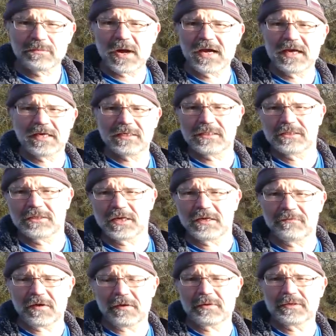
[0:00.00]
away is a sheet
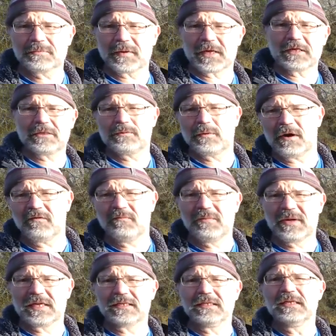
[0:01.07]
of OSB, 12
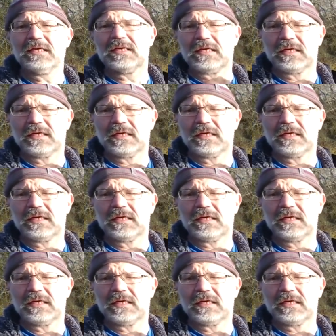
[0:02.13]
mil,